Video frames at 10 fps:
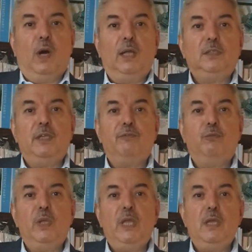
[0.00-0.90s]
what
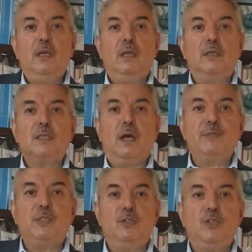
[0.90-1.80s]
if we
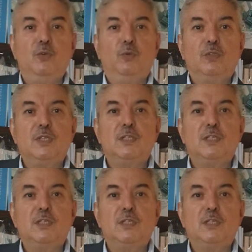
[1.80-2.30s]
substitute